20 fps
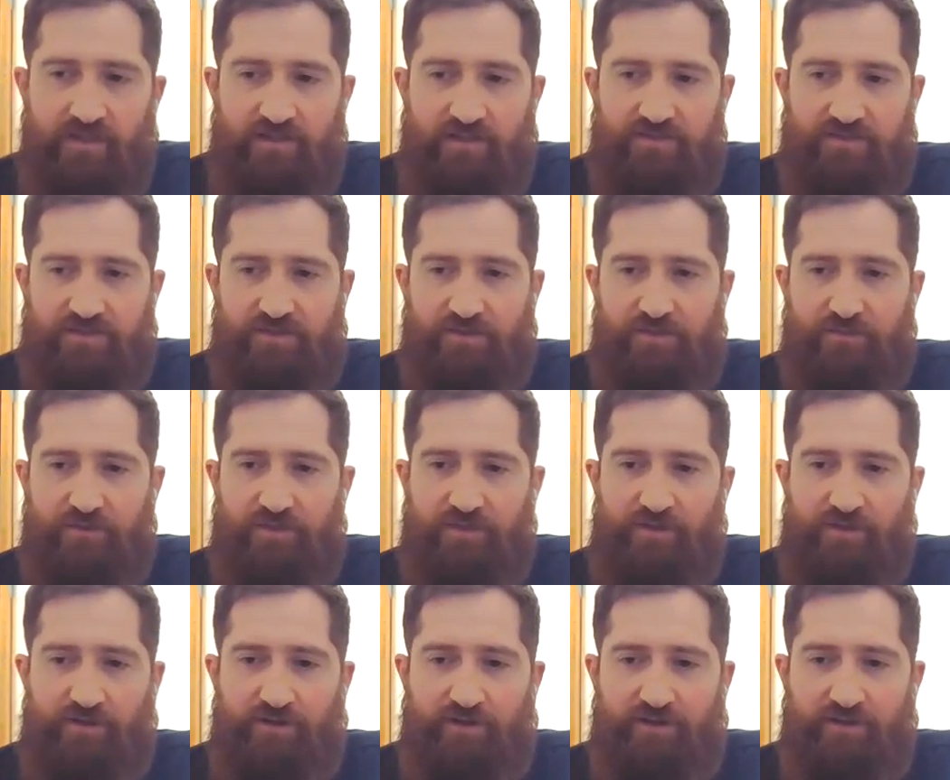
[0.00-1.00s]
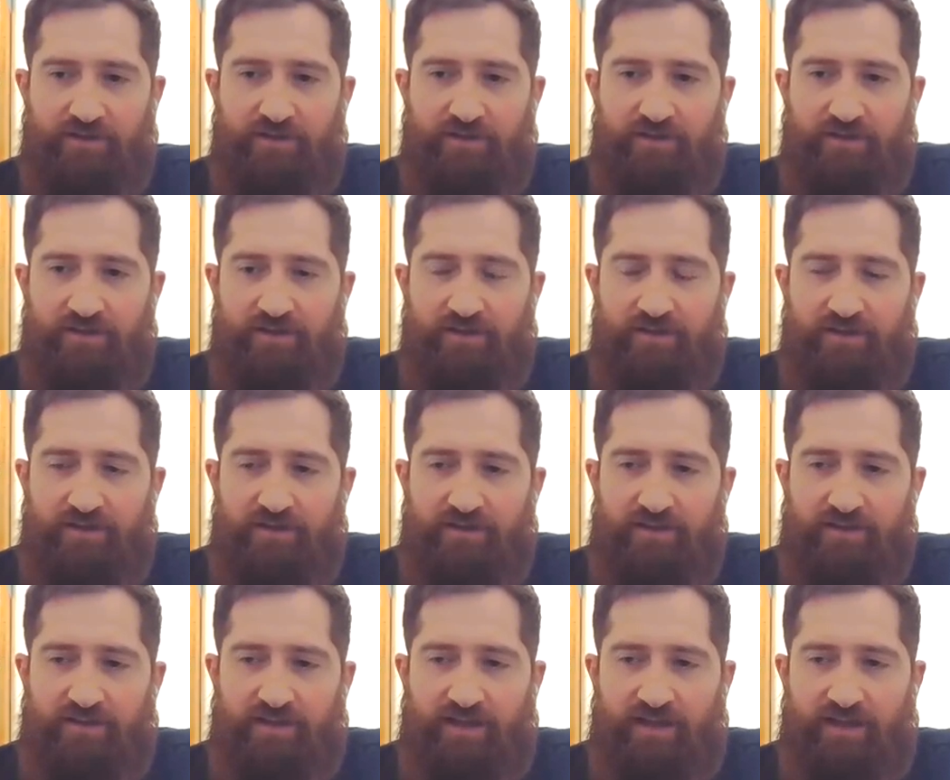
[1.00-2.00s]
And so we thought
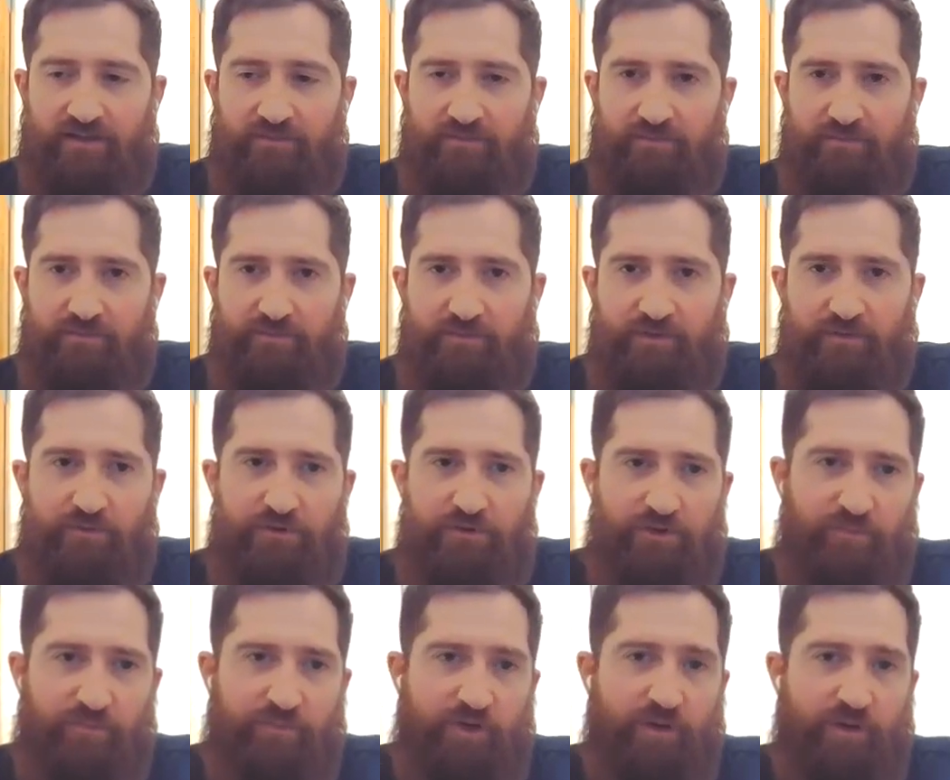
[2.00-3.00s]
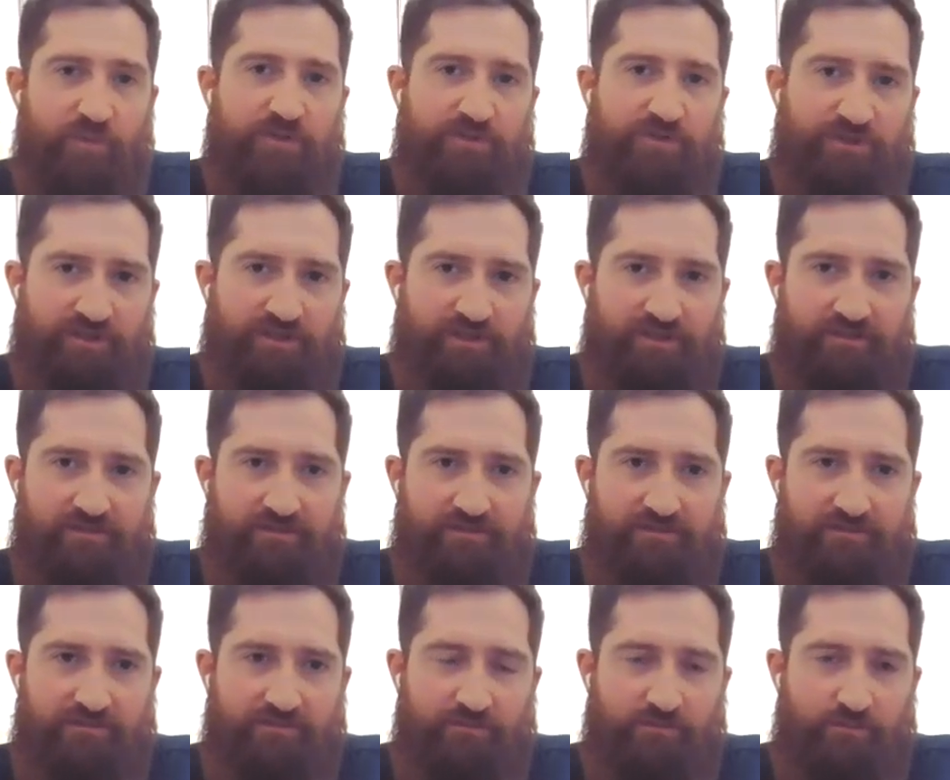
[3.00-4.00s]
that if we could publish it
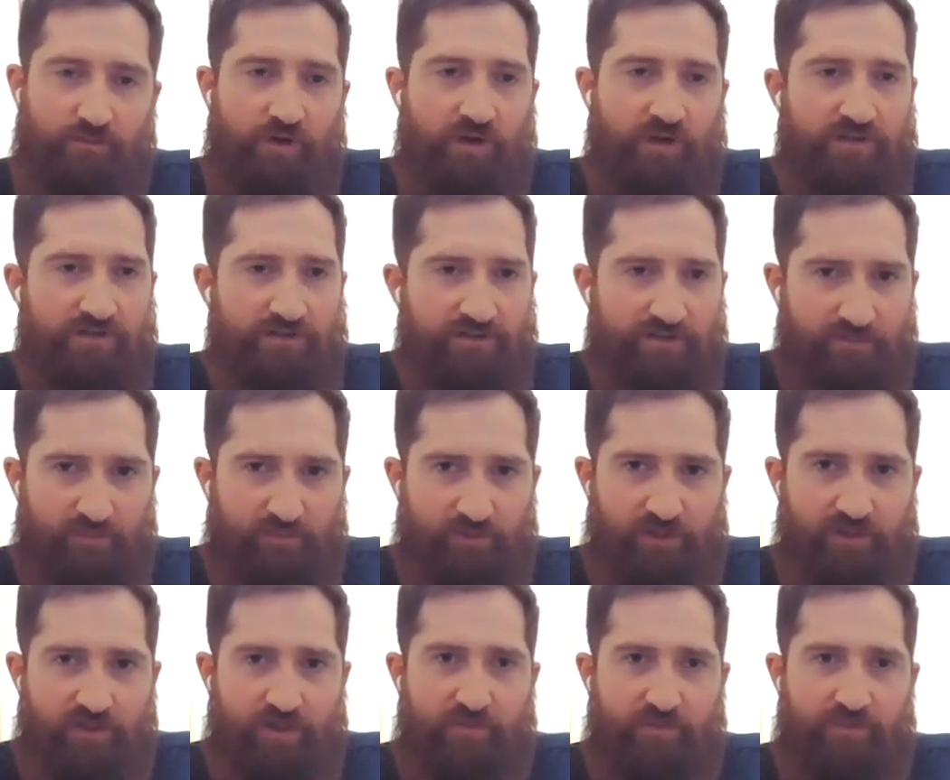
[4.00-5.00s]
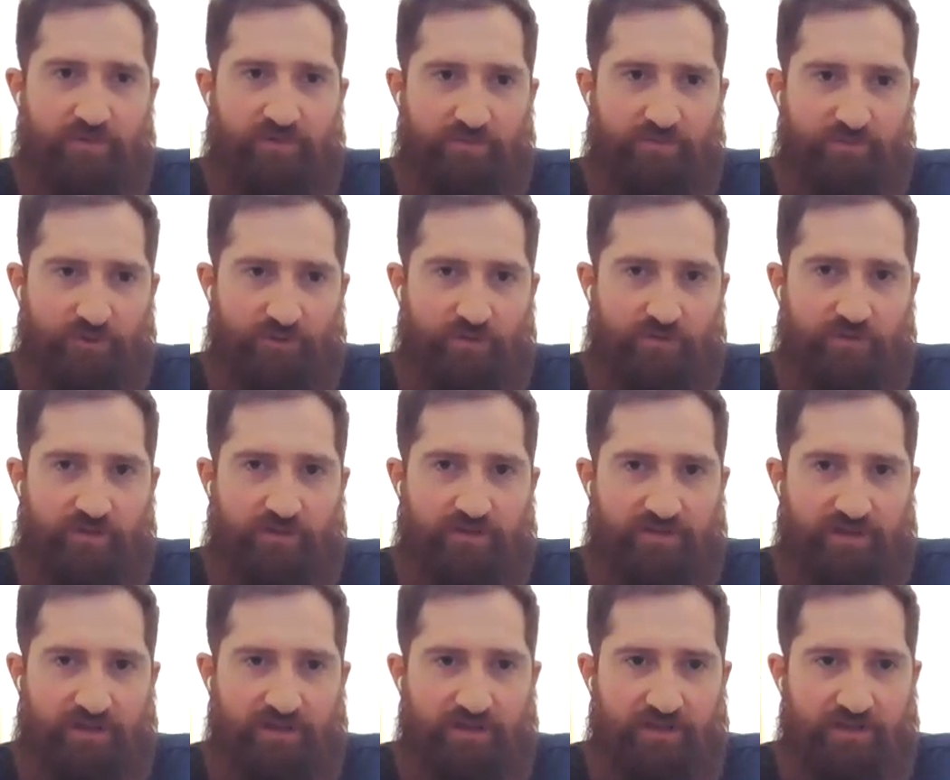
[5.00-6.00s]
once and put it up in
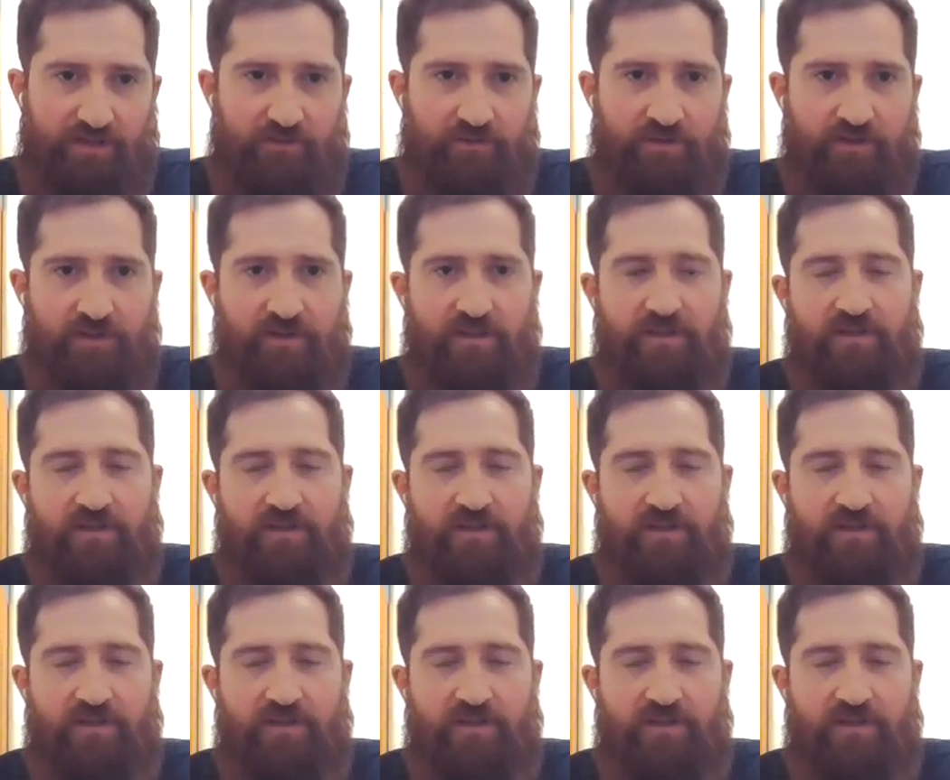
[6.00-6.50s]
protocols.io,